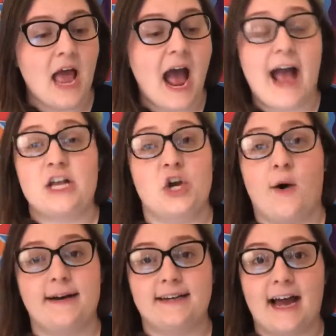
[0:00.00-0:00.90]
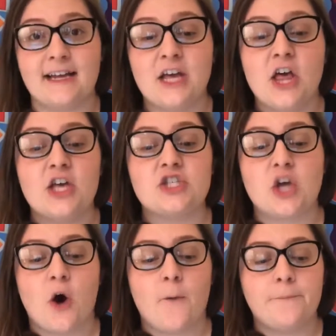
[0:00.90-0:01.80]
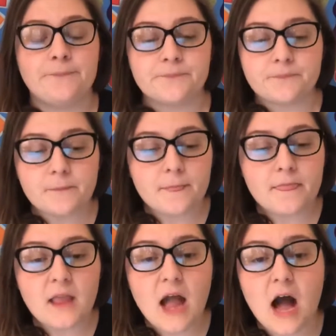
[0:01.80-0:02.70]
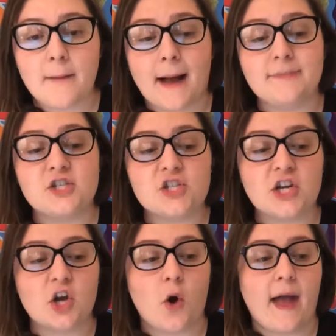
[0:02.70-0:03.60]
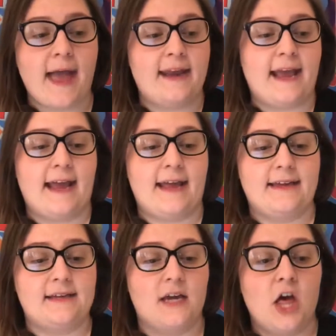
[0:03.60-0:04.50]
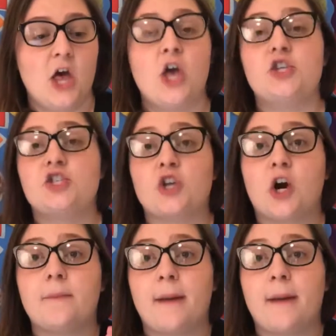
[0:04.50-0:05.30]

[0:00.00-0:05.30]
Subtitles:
I could go on and on. So I'm just gonna go ahead and start.